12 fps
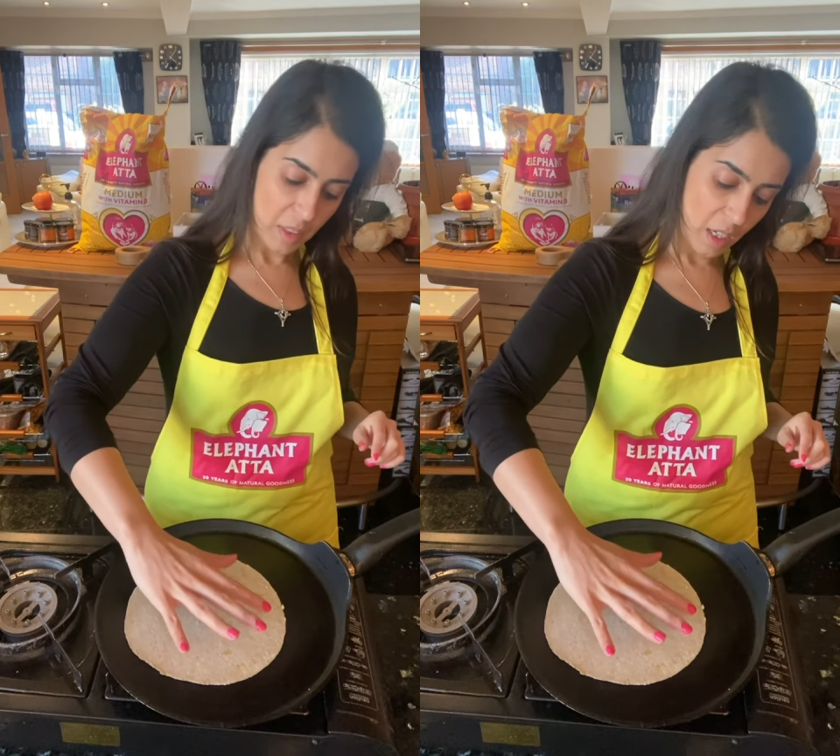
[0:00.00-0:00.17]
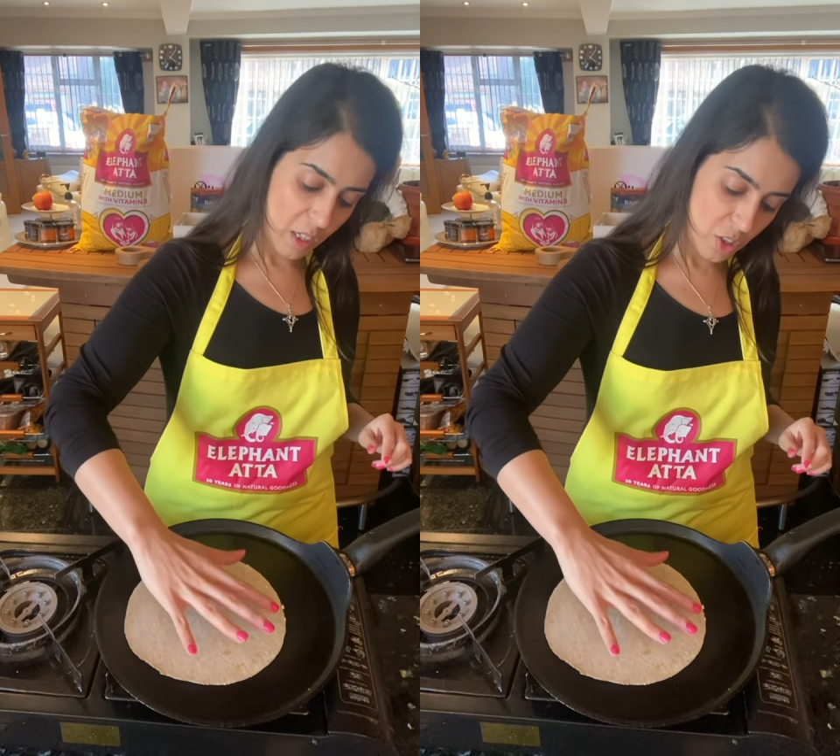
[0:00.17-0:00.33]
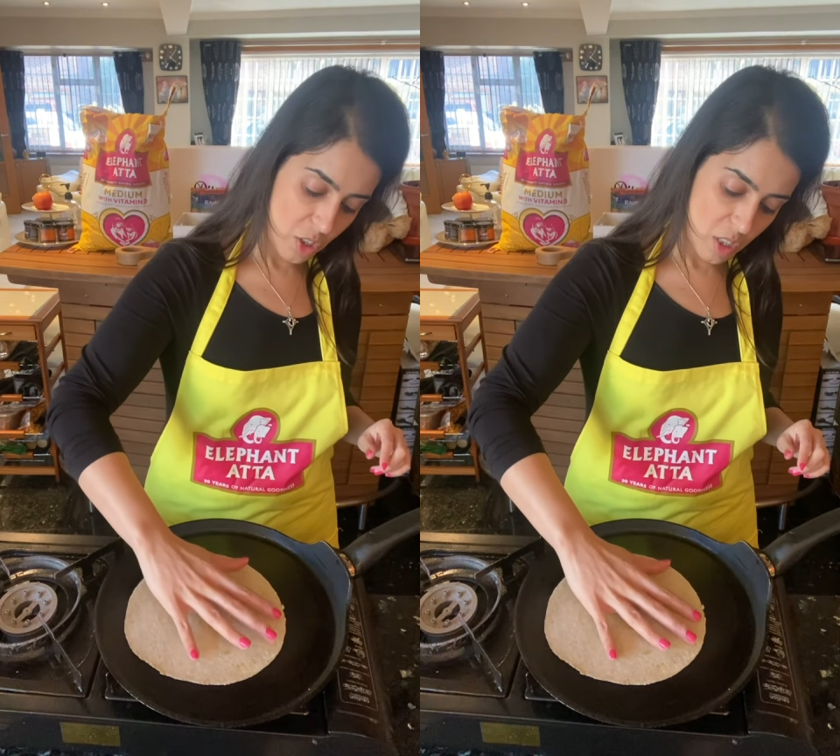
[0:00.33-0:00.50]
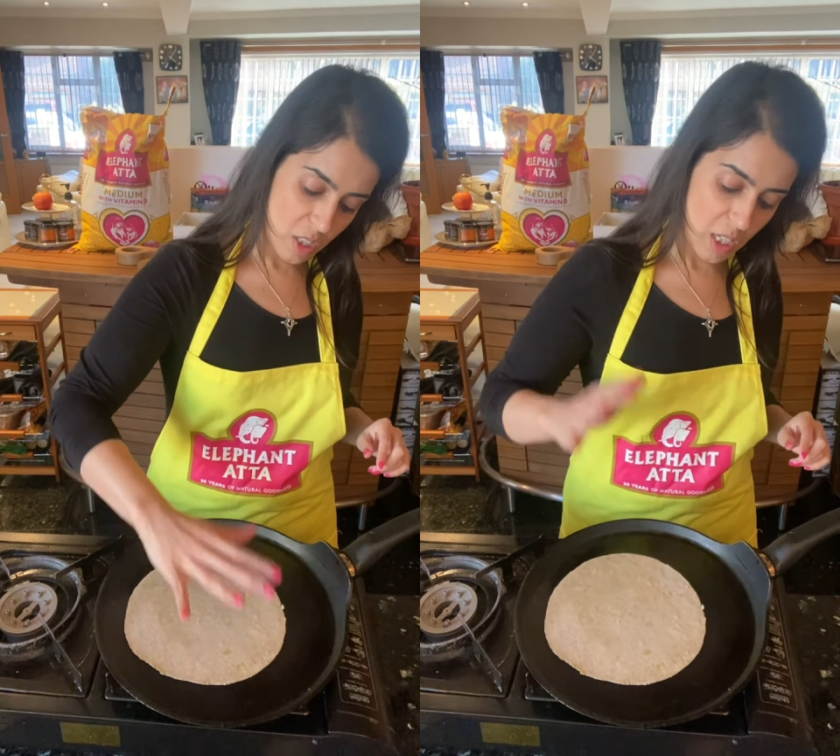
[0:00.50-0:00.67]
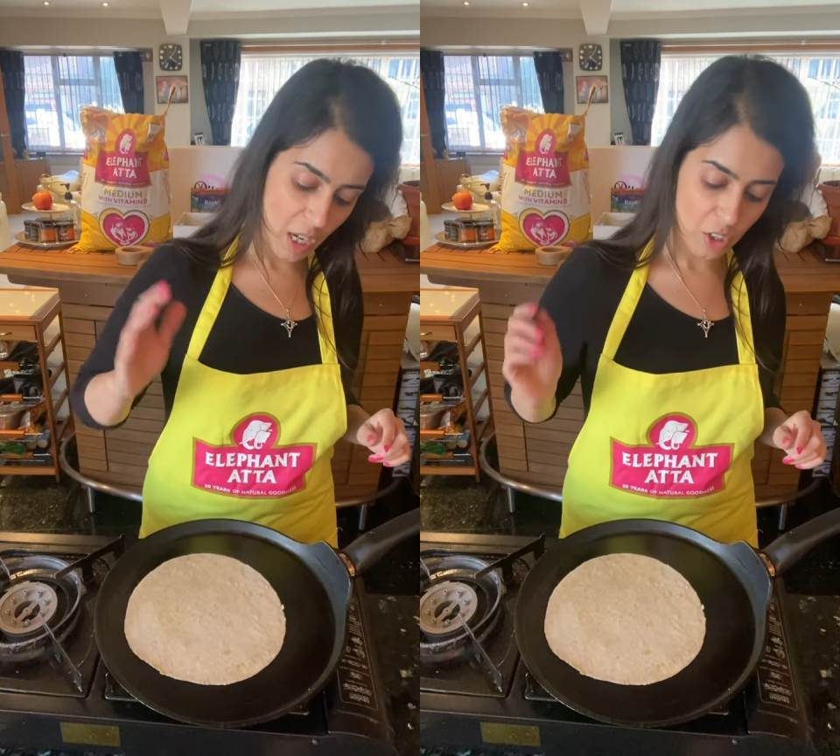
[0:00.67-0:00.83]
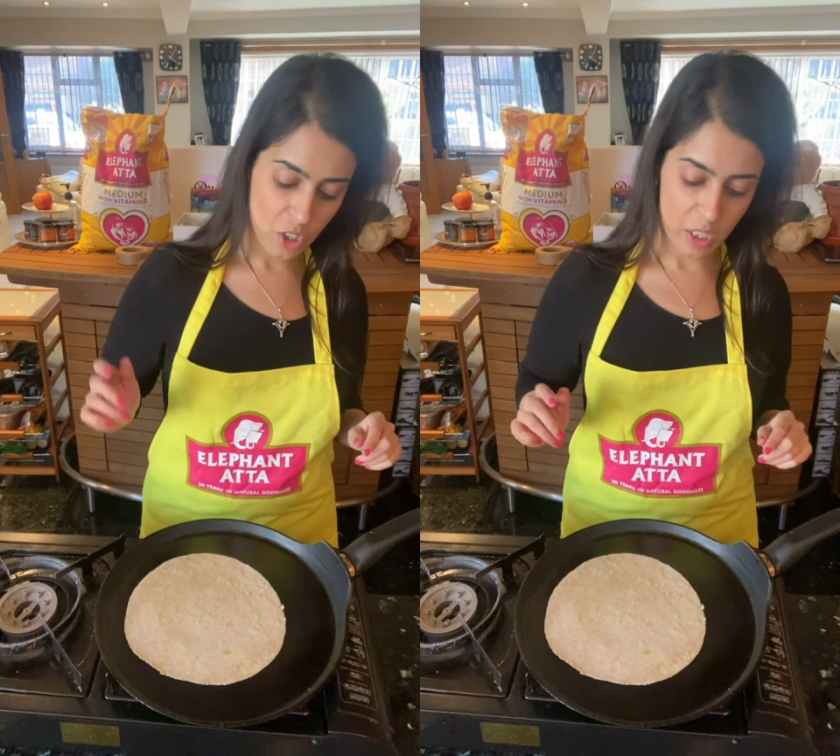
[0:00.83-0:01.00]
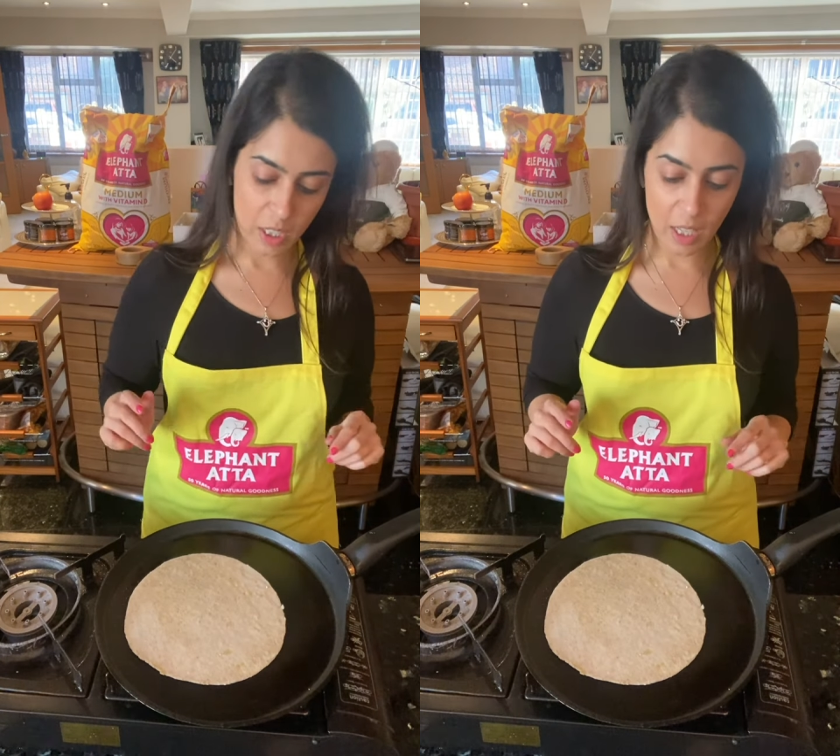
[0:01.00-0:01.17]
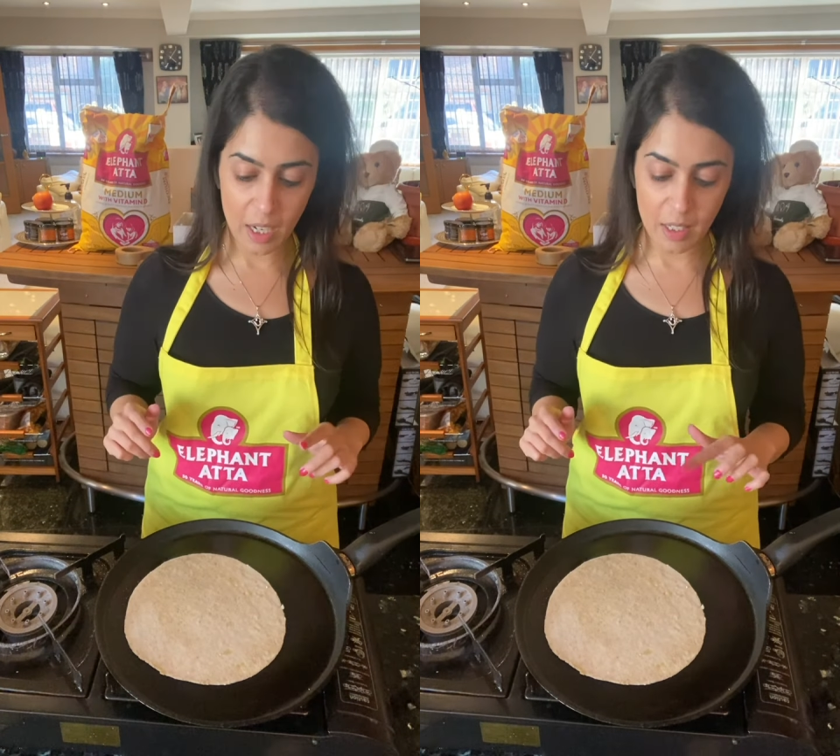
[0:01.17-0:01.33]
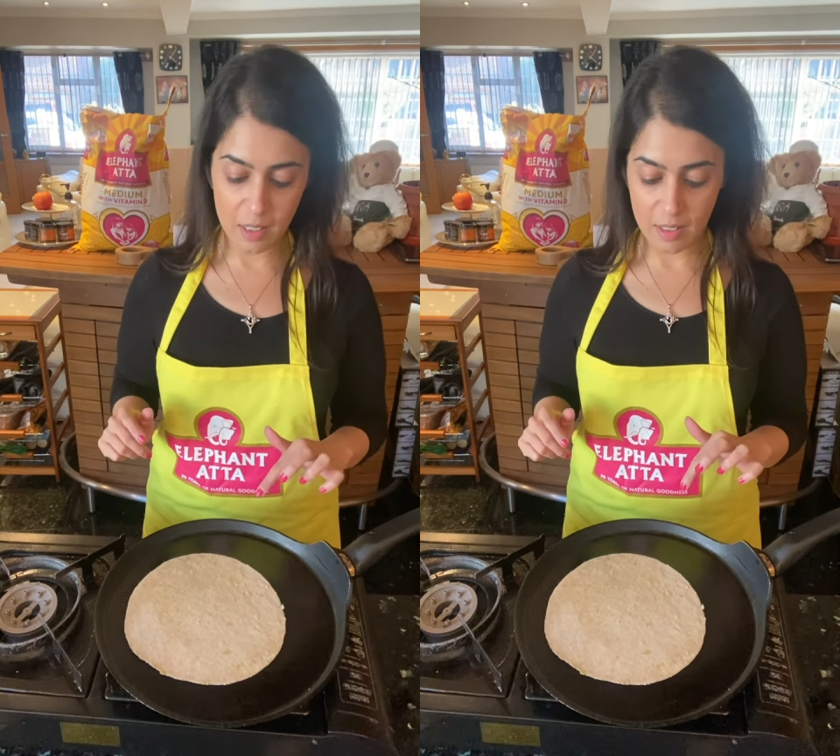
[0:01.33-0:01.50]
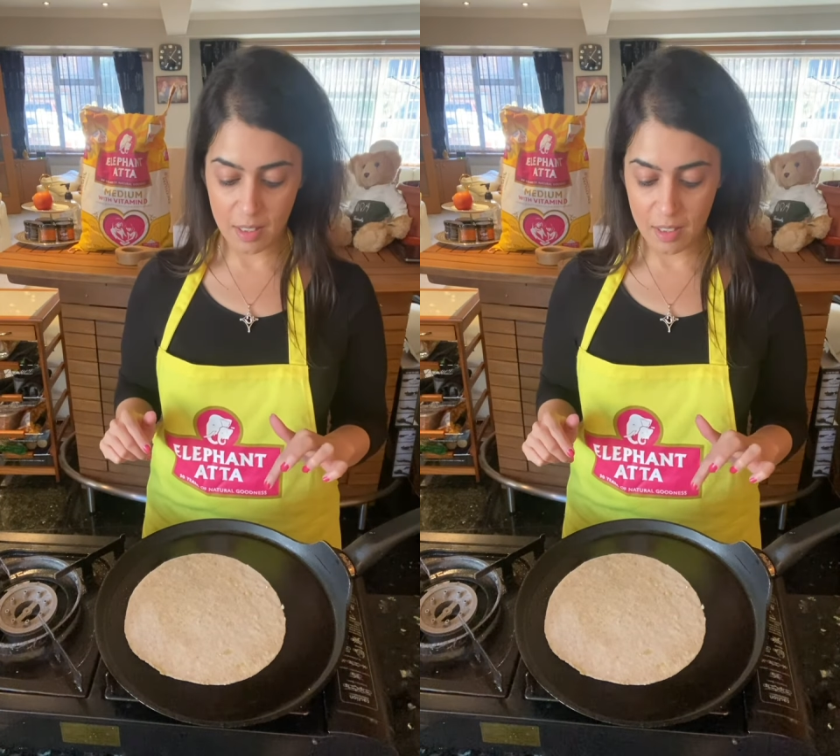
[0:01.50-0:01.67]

can just see actually that is